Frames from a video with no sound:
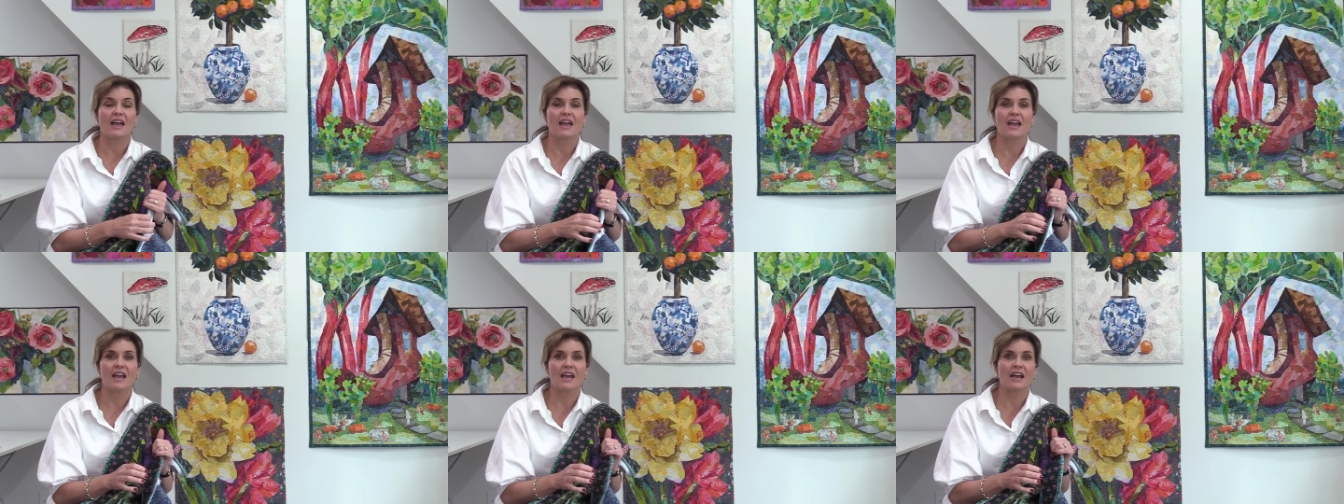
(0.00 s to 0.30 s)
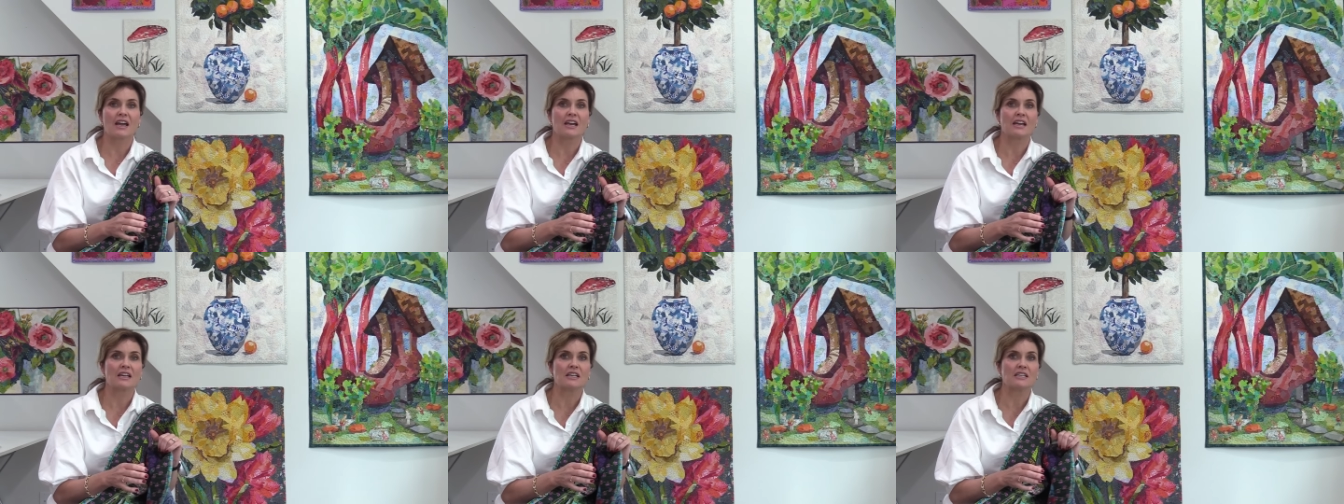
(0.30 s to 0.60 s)

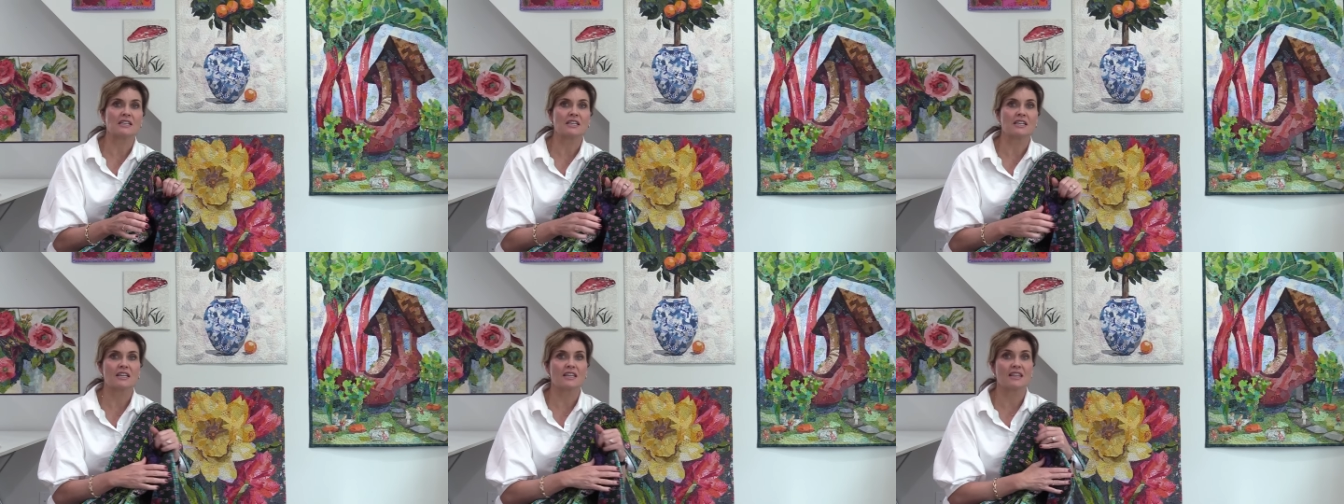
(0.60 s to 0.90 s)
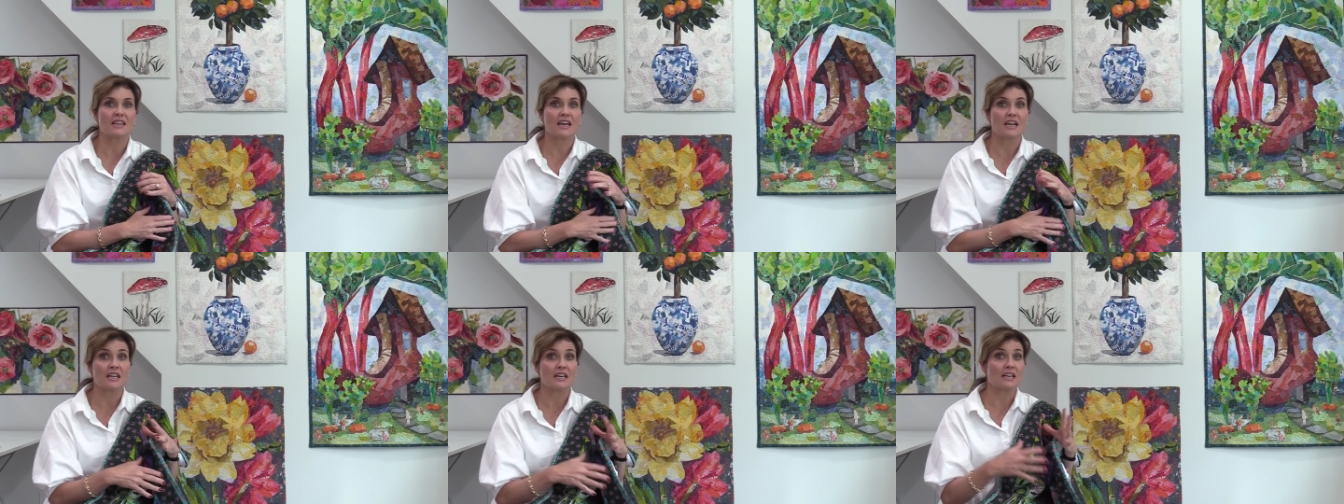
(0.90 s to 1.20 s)
and
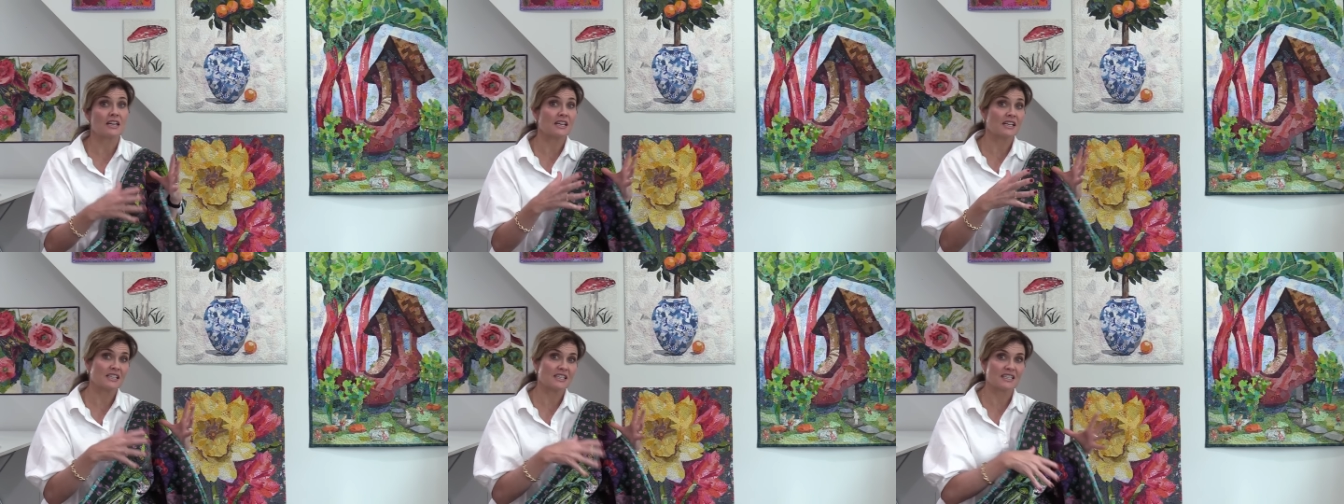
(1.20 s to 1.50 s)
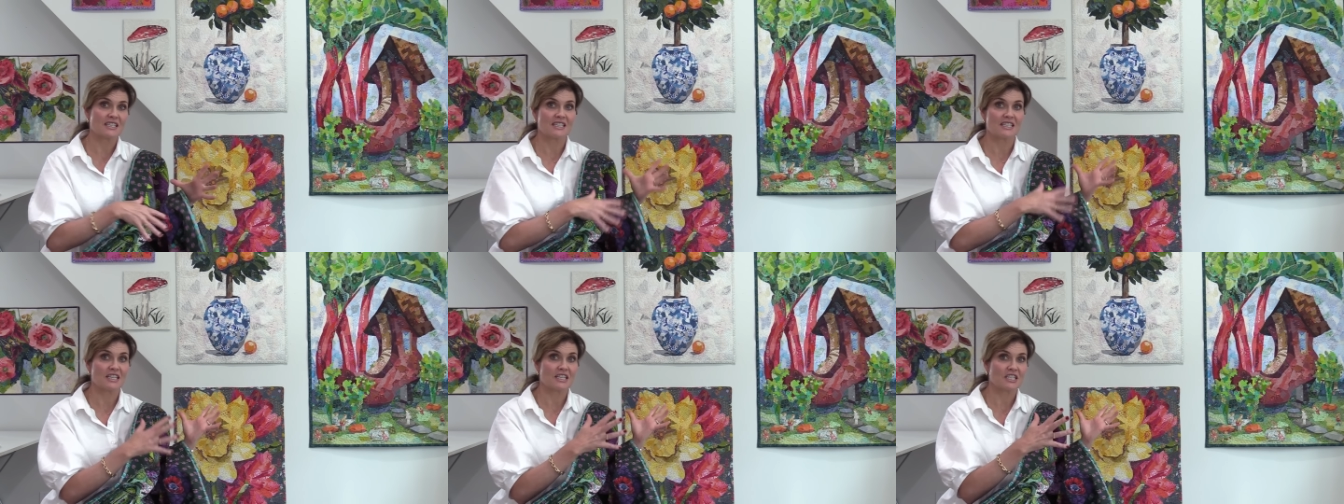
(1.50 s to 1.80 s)
then it's
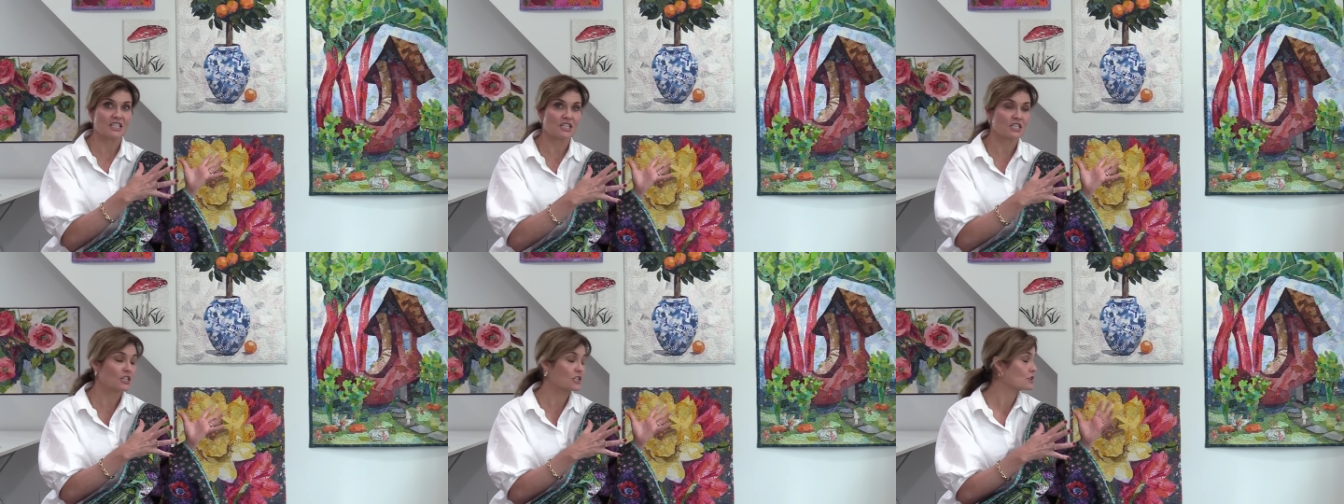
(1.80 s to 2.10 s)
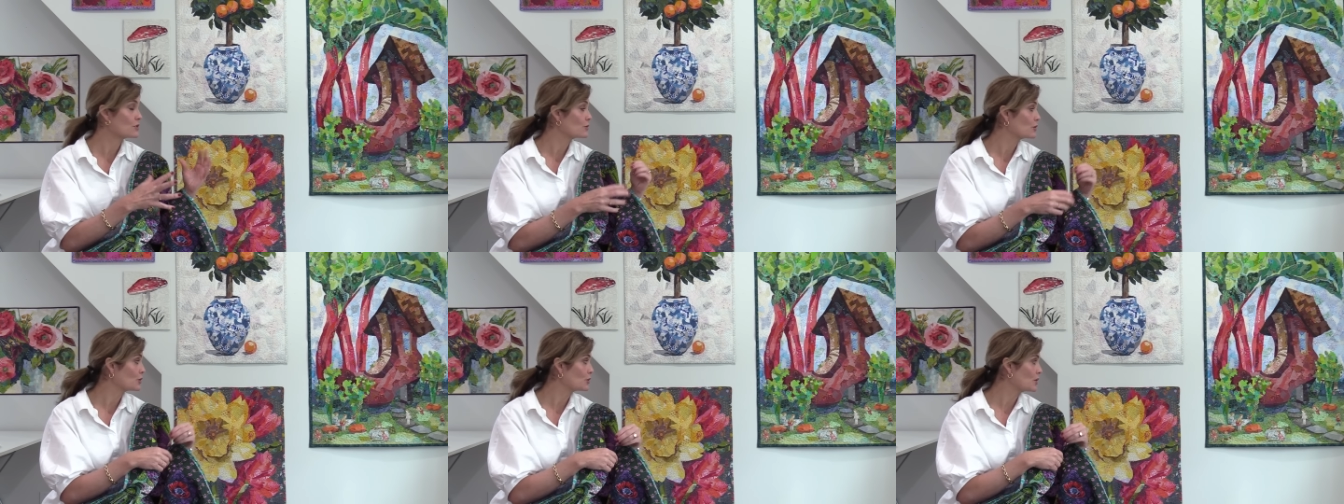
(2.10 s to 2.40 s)
stitched
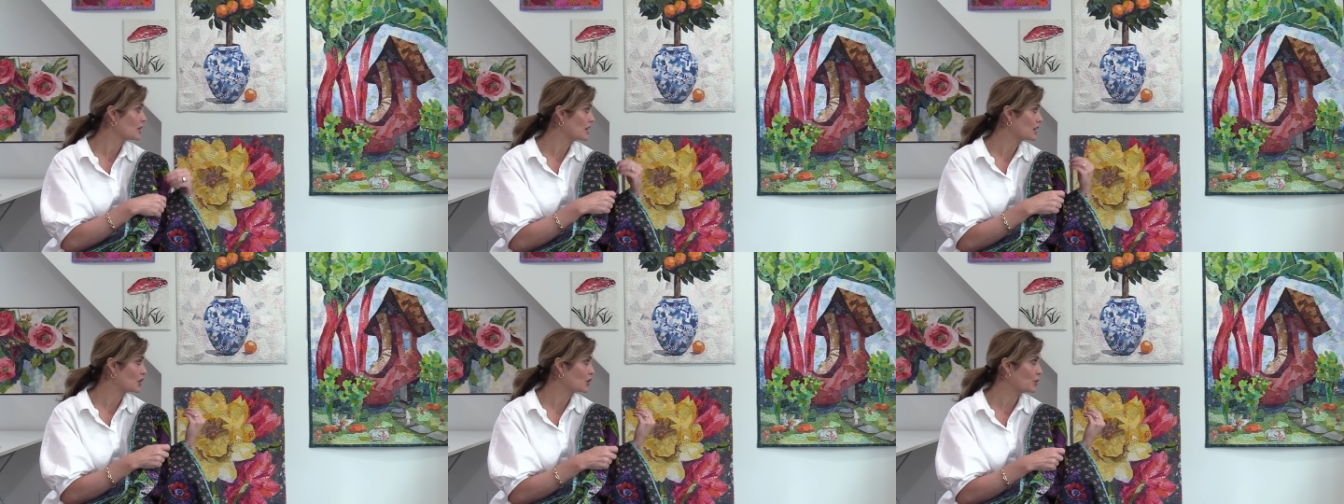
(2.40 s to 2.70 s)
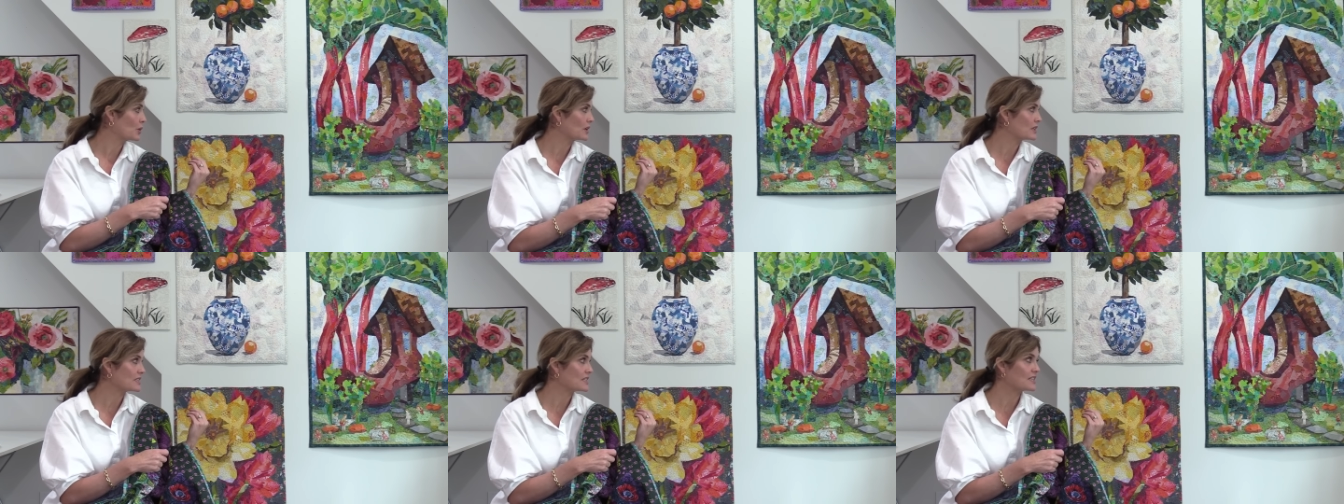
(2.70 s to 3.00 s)
through and
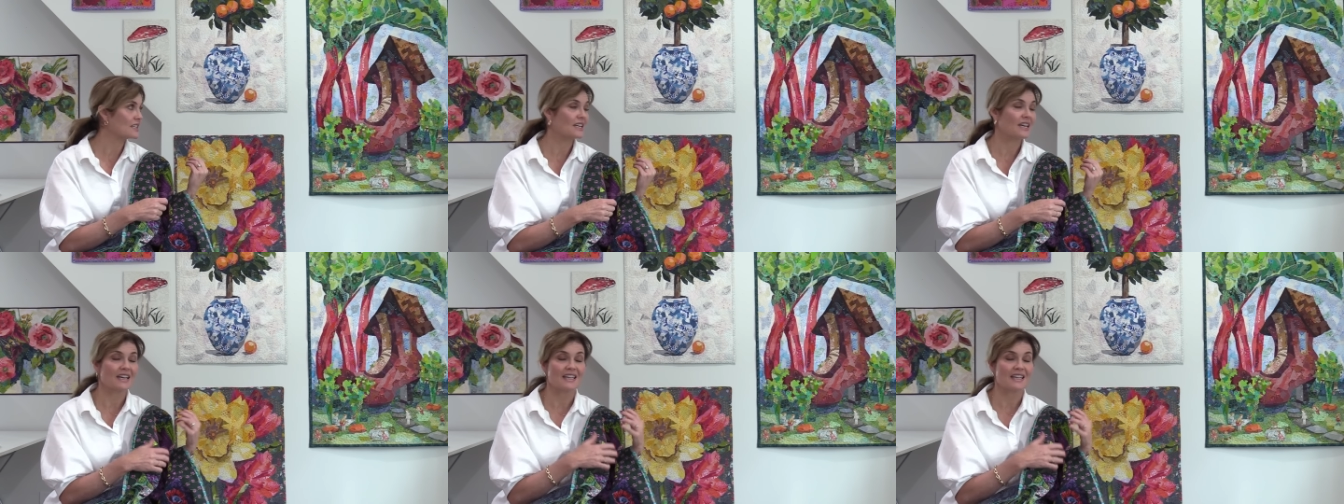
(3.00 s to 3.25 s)
quilted.